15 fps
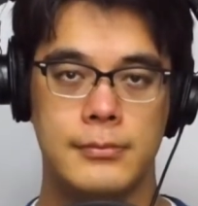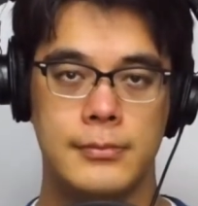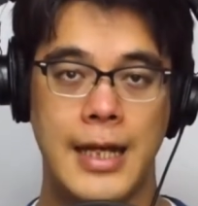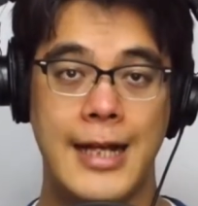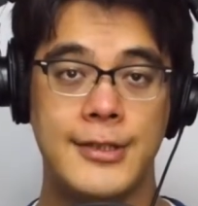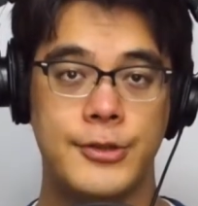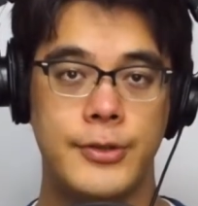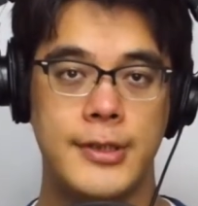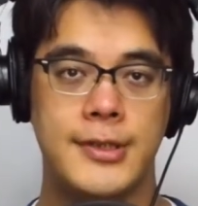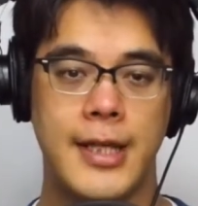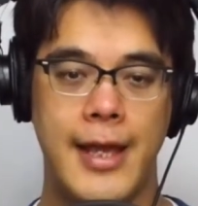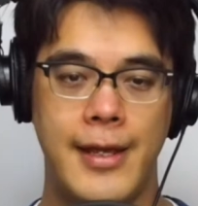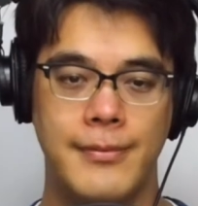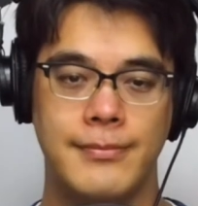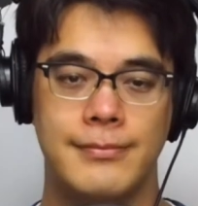Asterisk
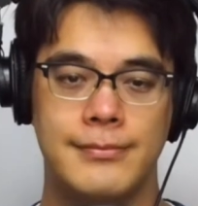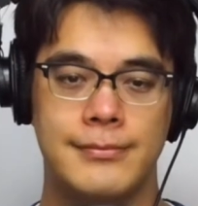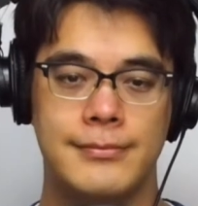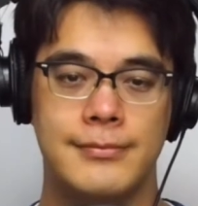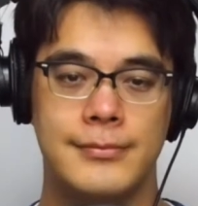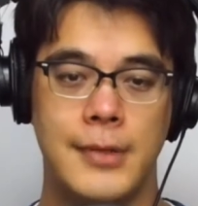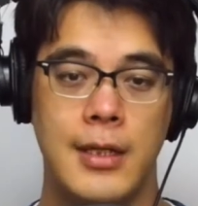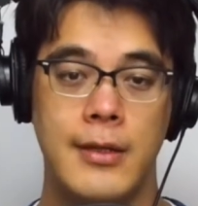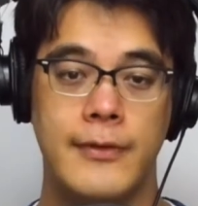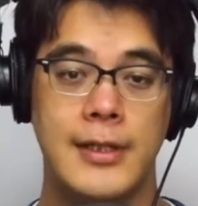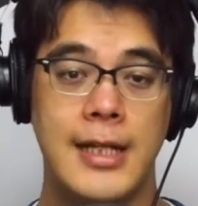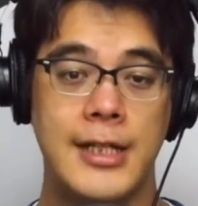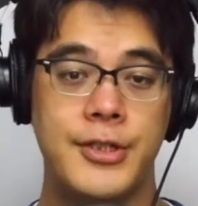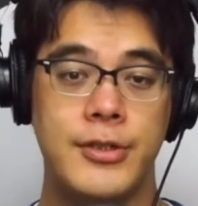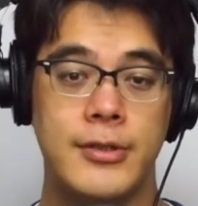8. The
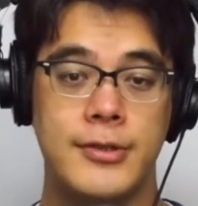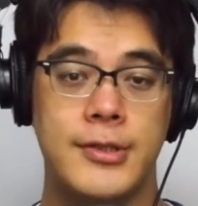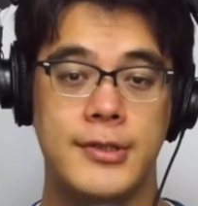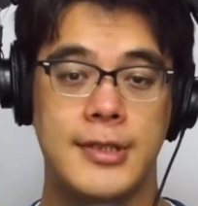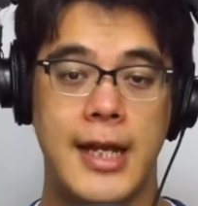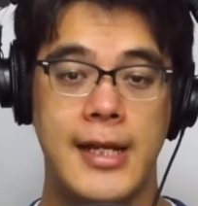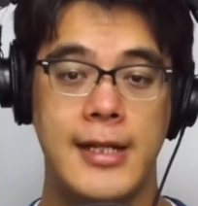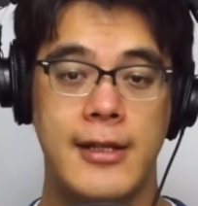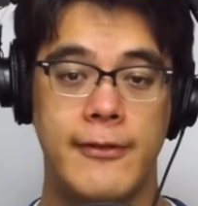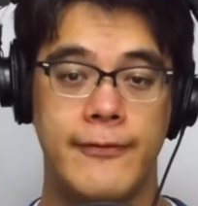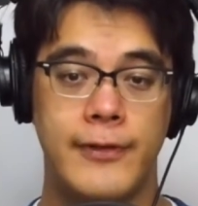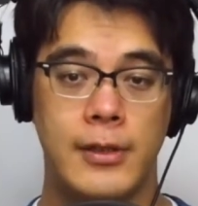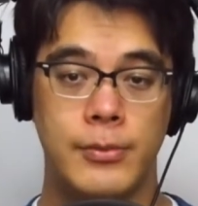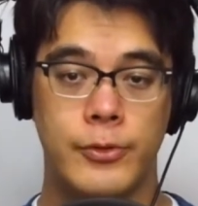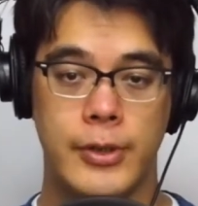National Society of
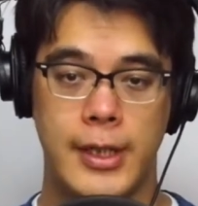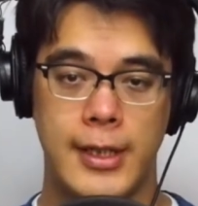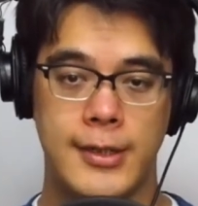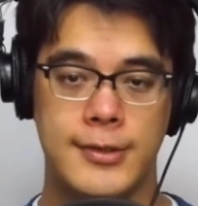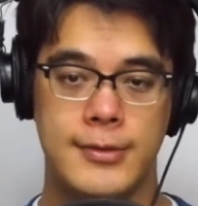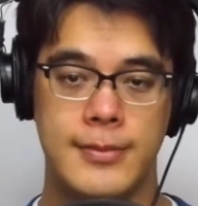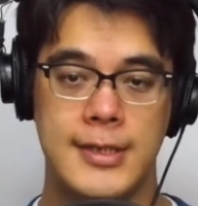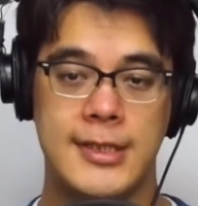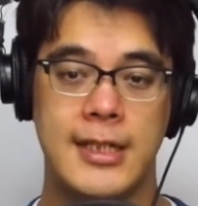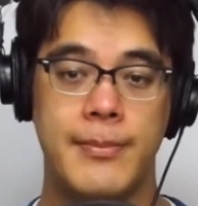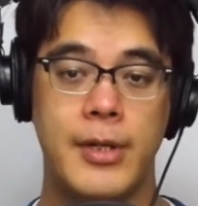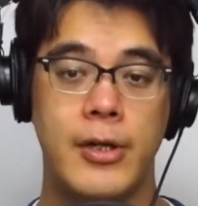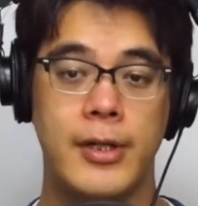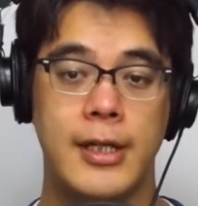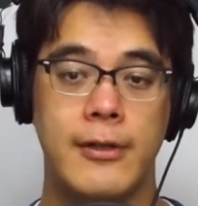Film Critics is an
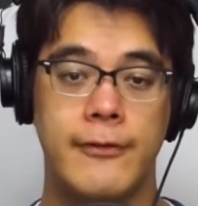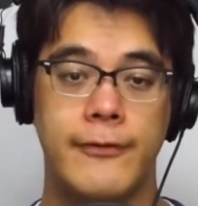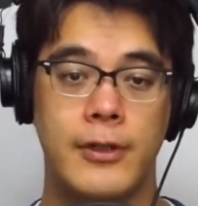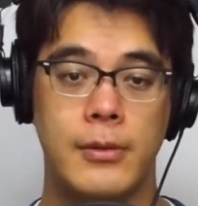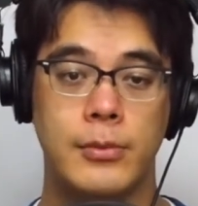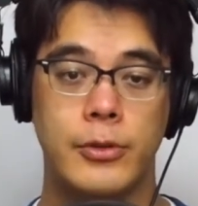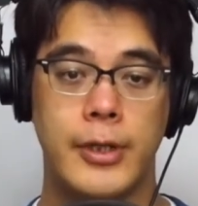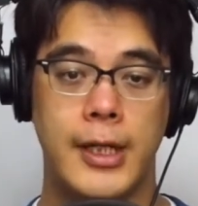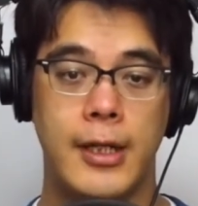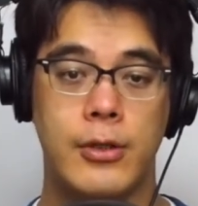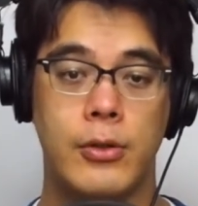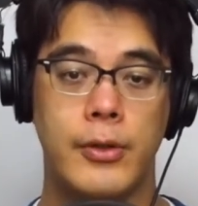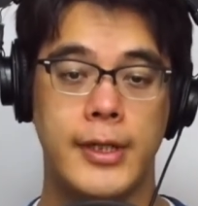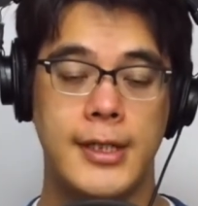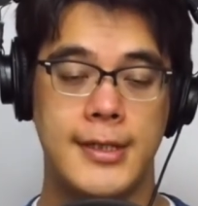American film critic
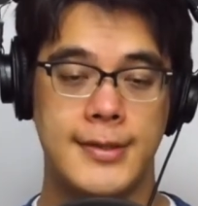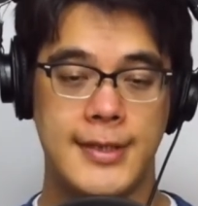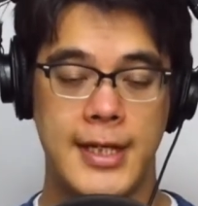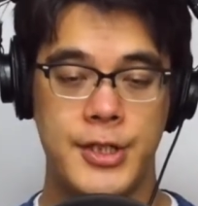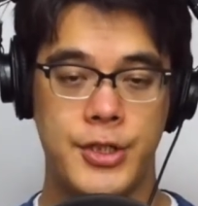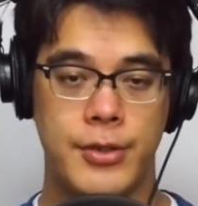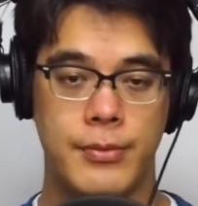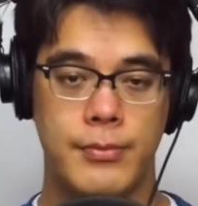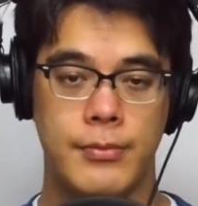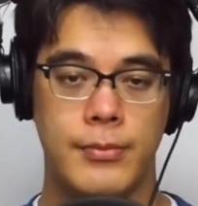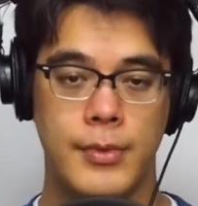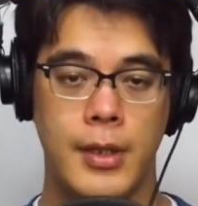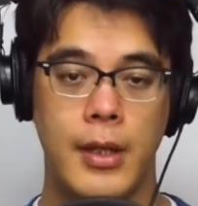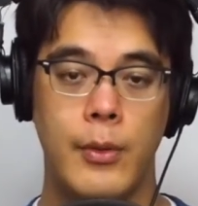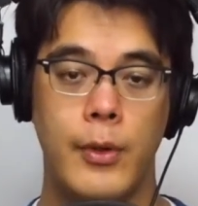organization
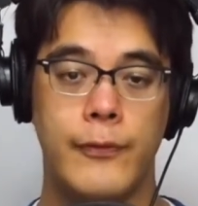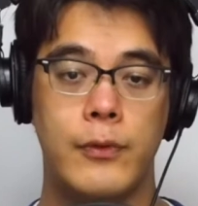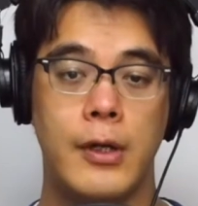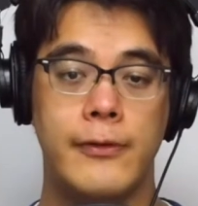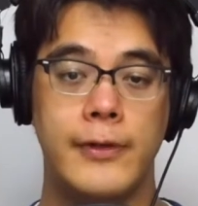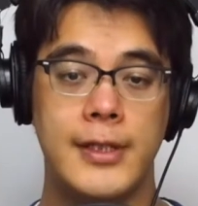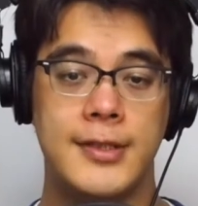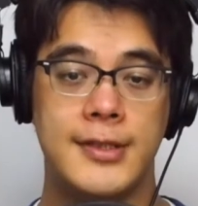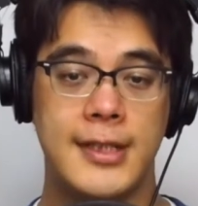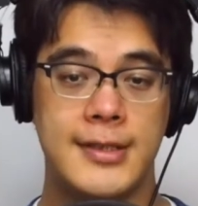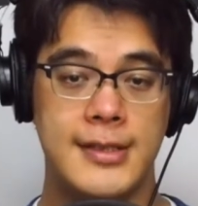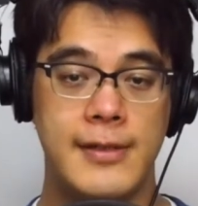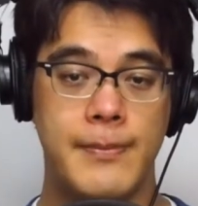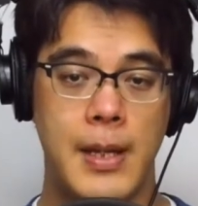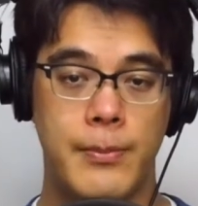with roughly
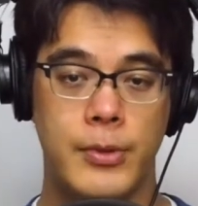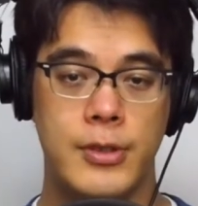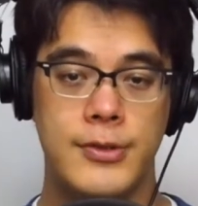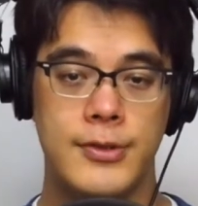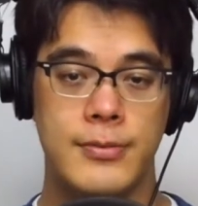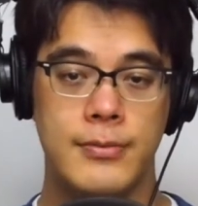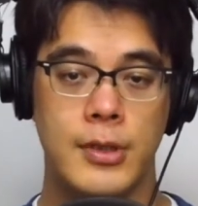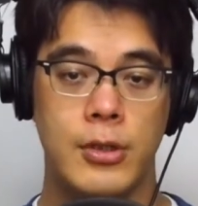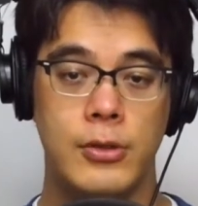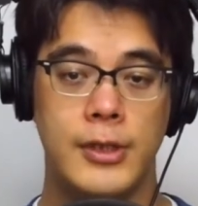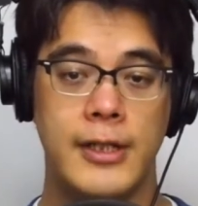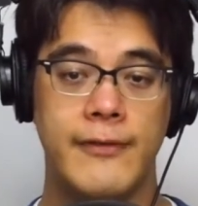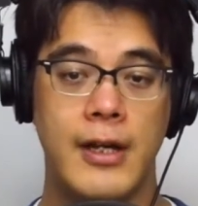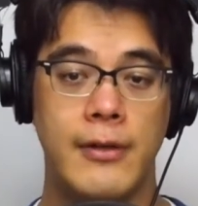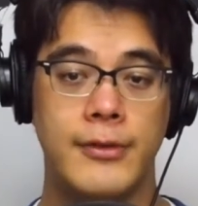60 members who
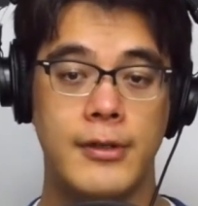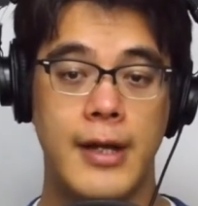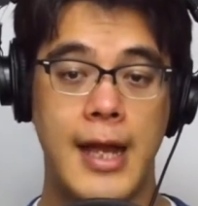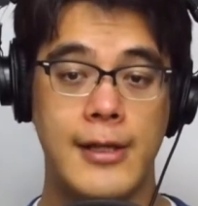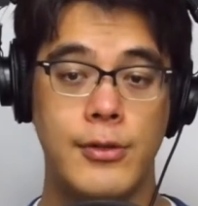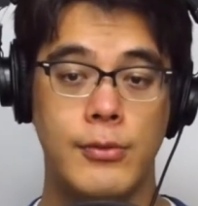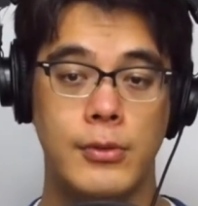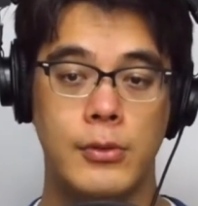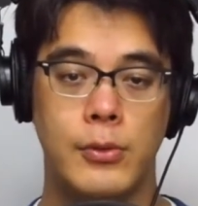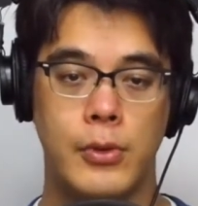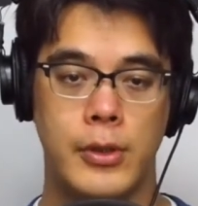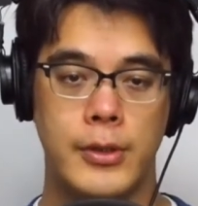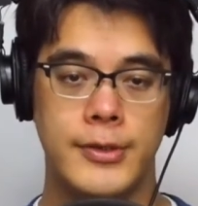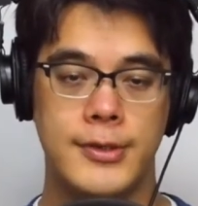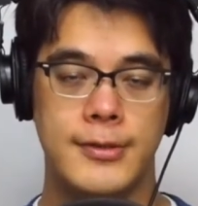give out their annual
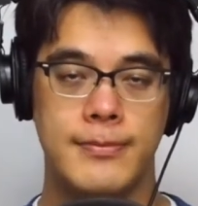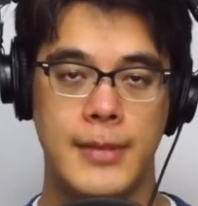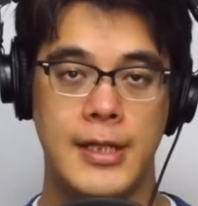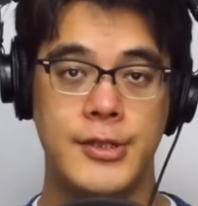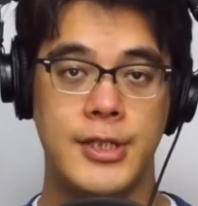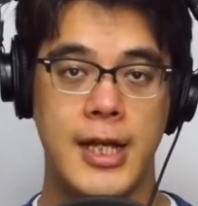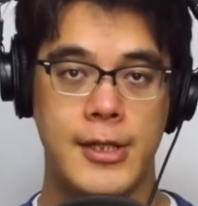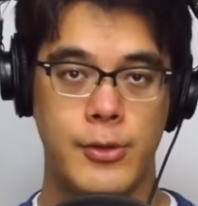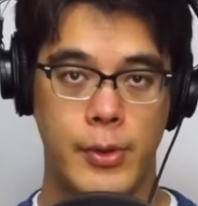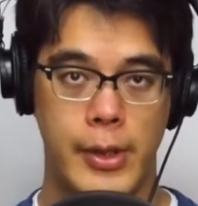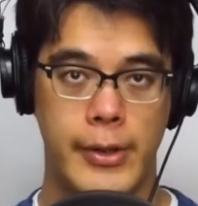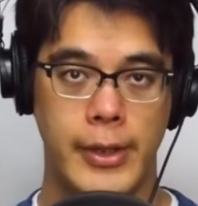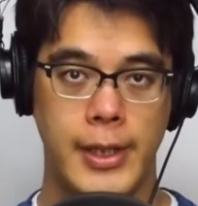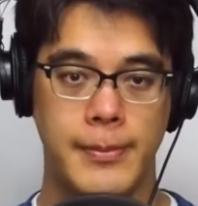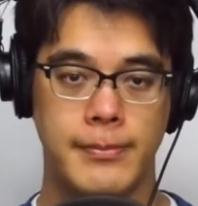awards in
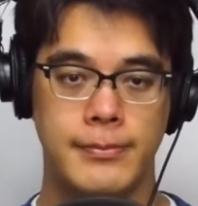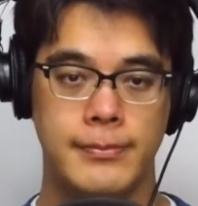January.